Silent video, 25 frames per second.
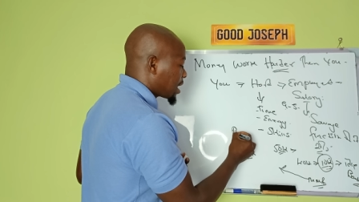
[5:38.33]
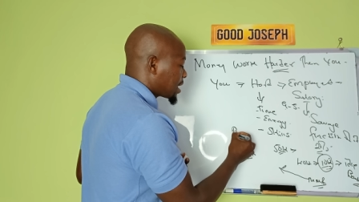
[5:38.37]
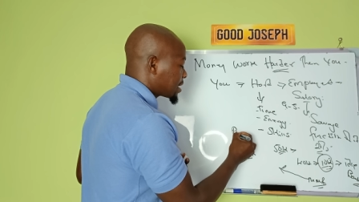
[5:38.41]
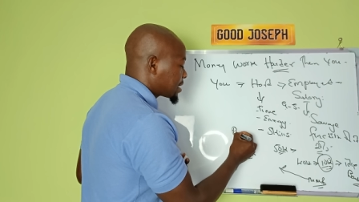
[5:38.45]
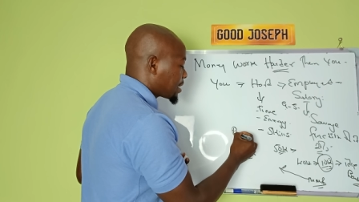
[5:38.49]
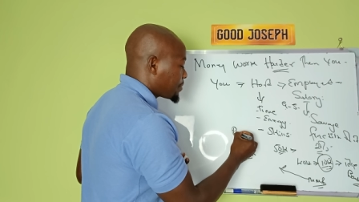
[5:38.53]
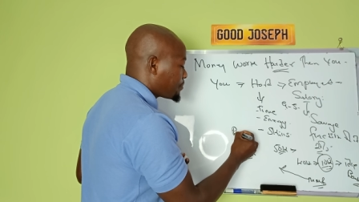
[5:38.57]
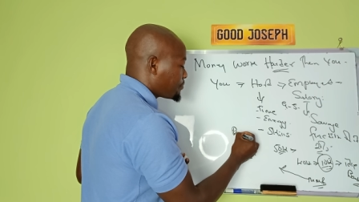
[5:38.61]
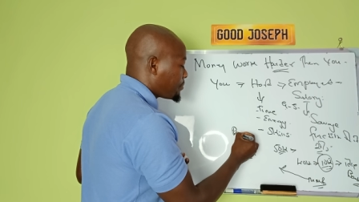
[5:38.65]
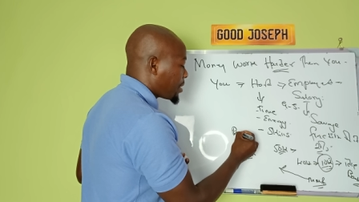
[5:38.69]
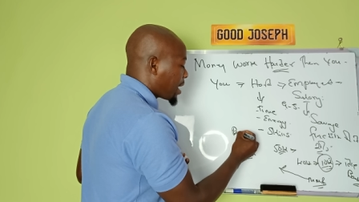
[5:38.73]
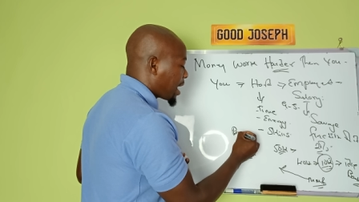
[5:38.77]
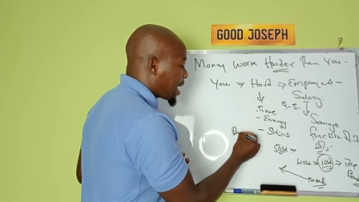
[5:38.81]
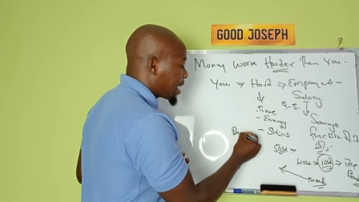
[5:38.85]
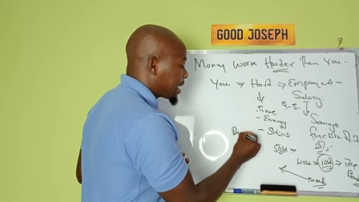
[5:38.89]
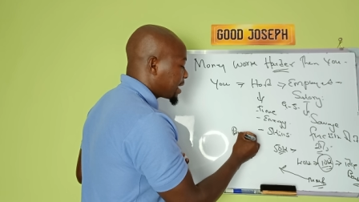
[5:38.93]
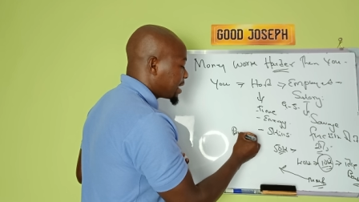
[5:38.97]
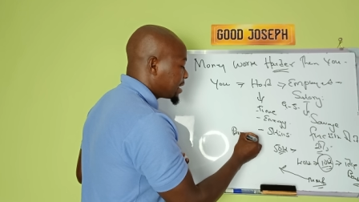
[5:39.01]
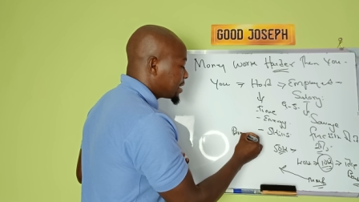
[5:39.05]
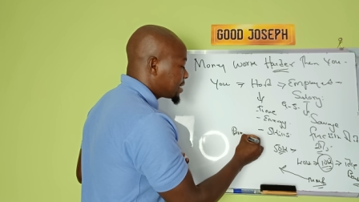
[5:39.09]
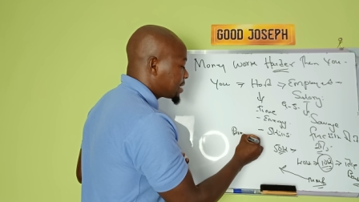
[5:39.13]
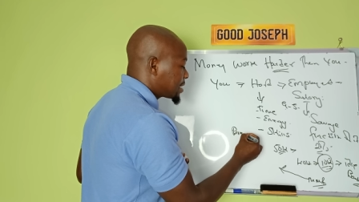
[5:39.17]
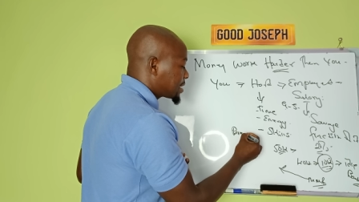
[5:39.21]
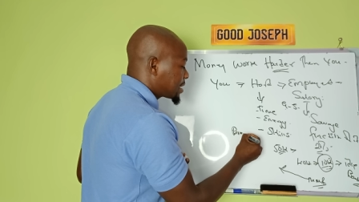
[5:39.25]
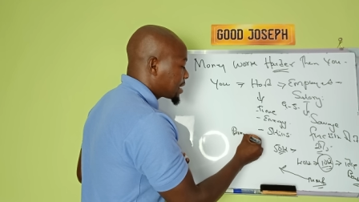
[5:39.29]
As a
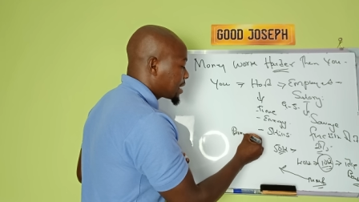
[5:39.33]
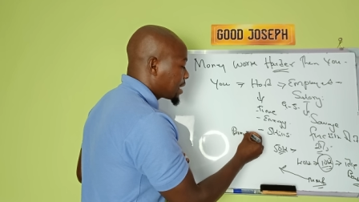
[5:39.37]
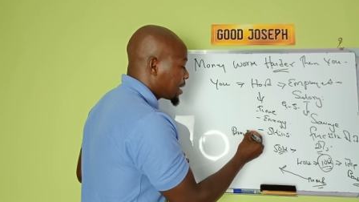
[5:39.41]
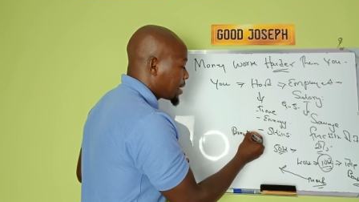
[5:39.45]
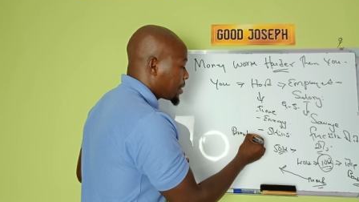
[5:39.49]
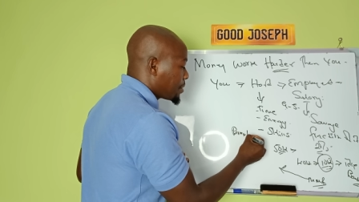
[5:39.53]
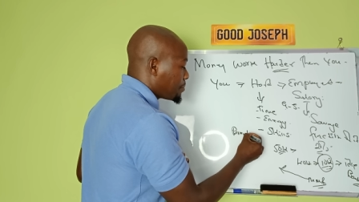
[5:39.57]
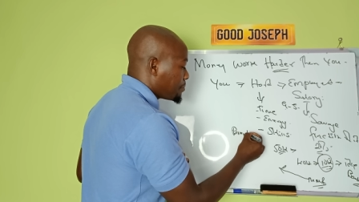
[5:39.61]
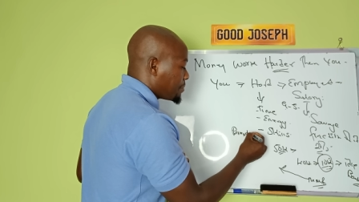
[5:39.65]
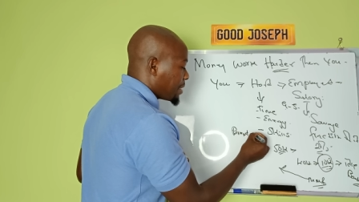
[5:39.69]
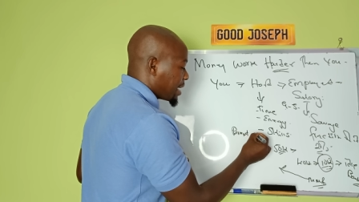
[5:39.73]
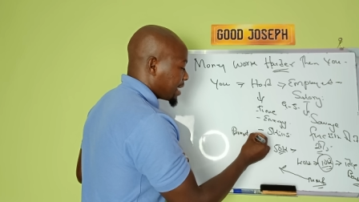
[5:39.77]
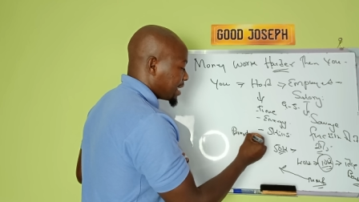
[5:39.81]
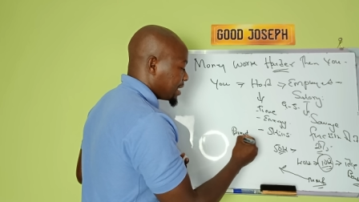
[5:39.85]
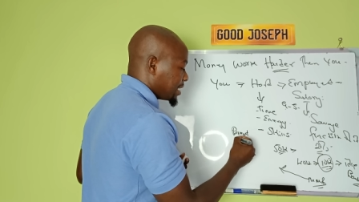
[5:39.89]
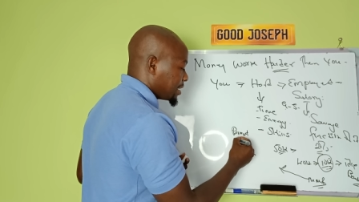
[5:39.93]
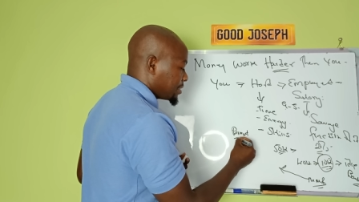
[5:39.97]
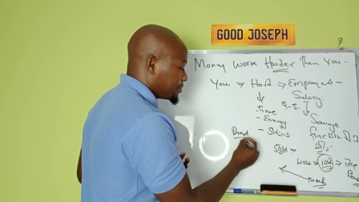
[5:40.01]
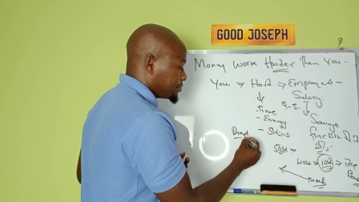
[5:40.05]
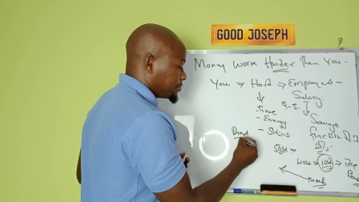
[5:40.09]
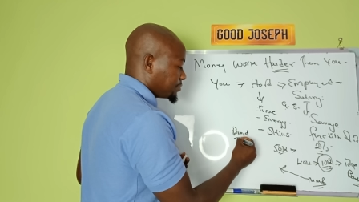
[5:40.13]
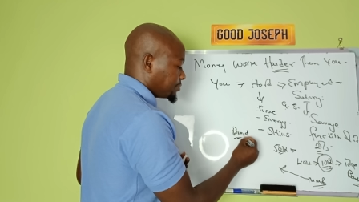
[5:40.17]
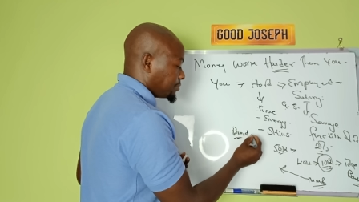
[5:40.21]
parent money.